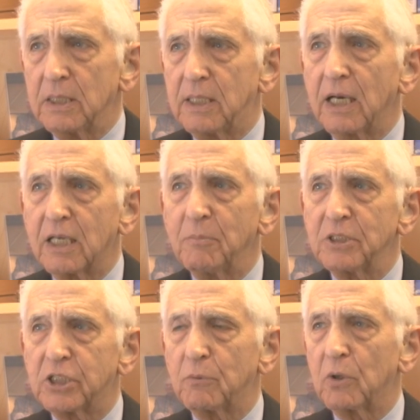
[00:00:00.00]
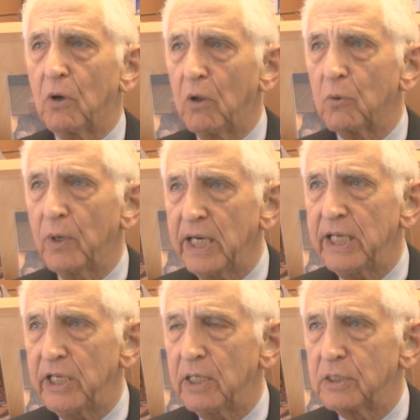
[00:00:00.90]
documents that were
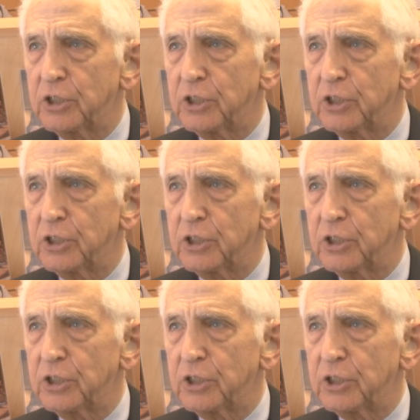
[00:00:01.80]
already